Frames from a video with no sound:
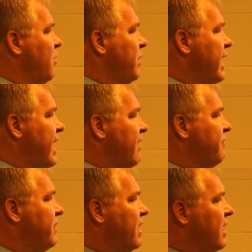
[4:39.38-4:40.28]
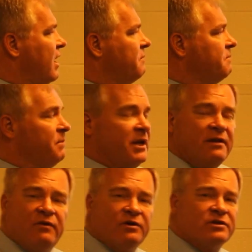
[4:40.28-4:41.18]
We have uh,
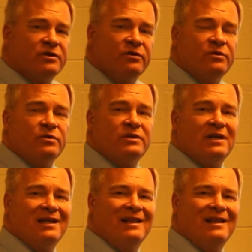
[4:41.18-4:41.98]
many of our schools